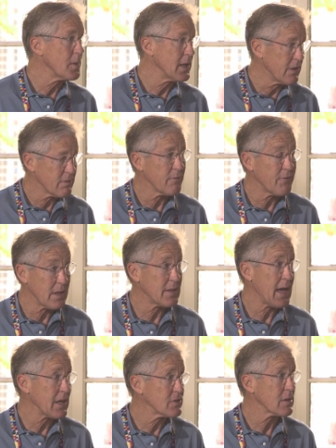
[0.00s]
but he's a
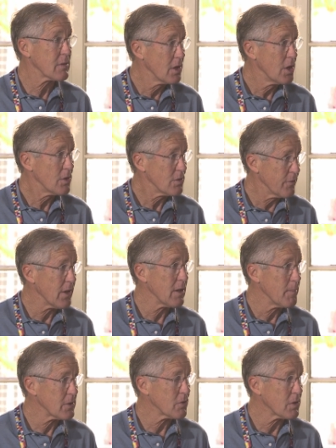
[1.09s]
fantastic
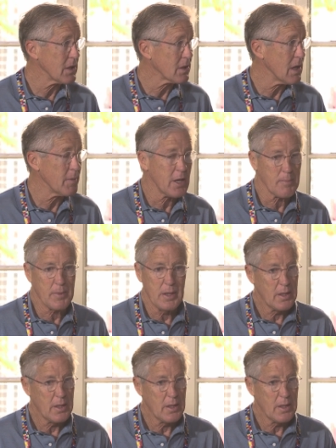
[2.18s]
developmental kid coming up.